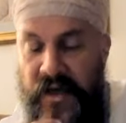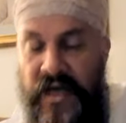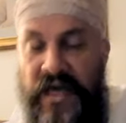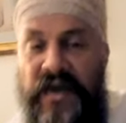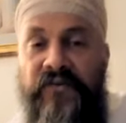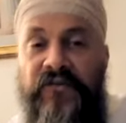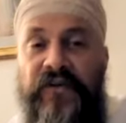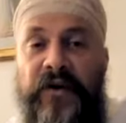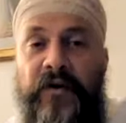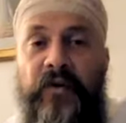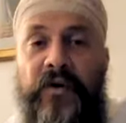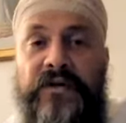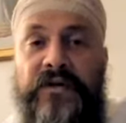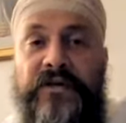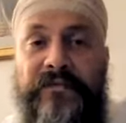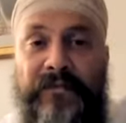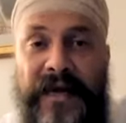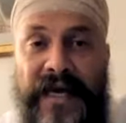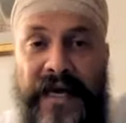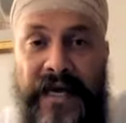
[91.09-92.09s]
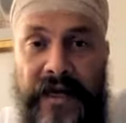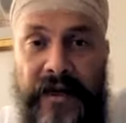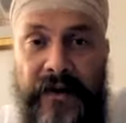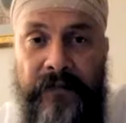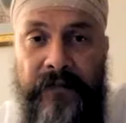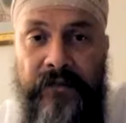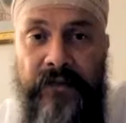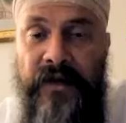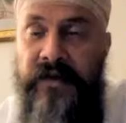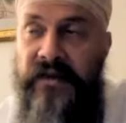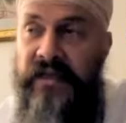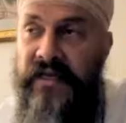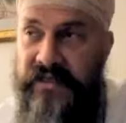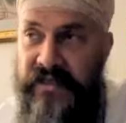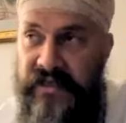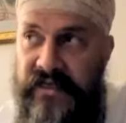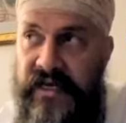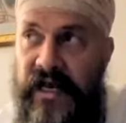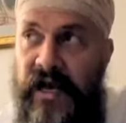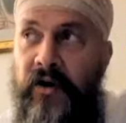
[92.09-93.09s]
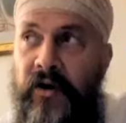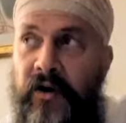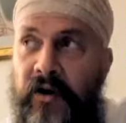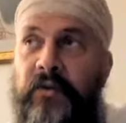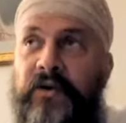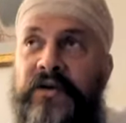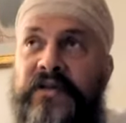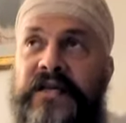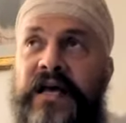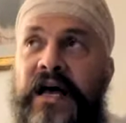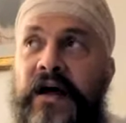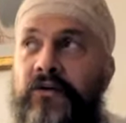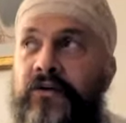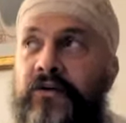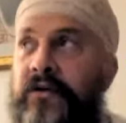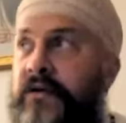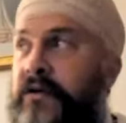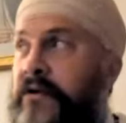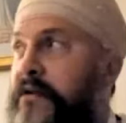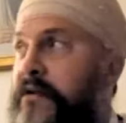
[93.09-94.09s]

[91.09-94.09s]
If it was me, this is how I would sound.